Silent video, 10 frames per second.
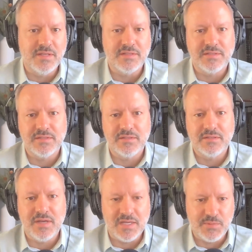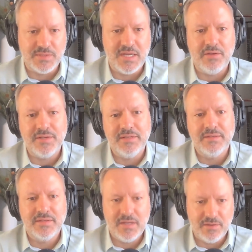it's
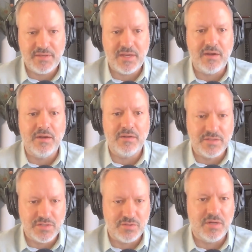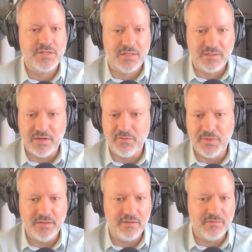hospitality, healthcare, construction, and
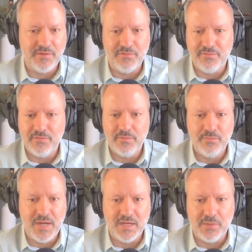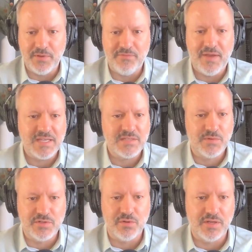government have made up a
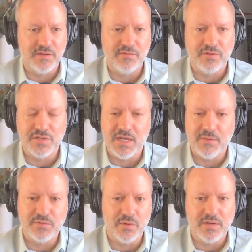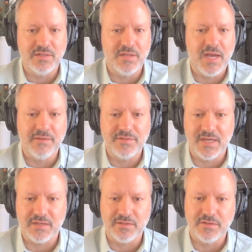vast majority of new jobs, whereas a lot of
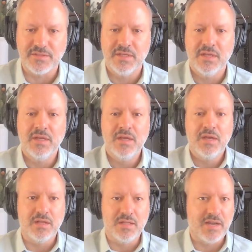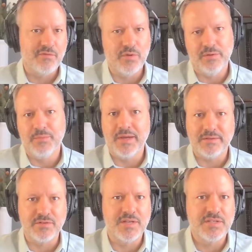sectors, a lot of what you
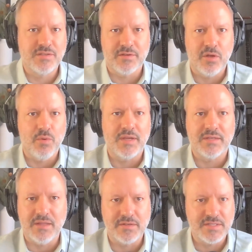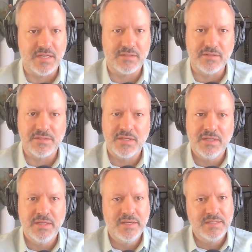might traditionally call white collar sectors,
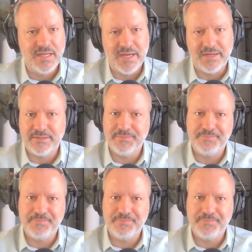tech,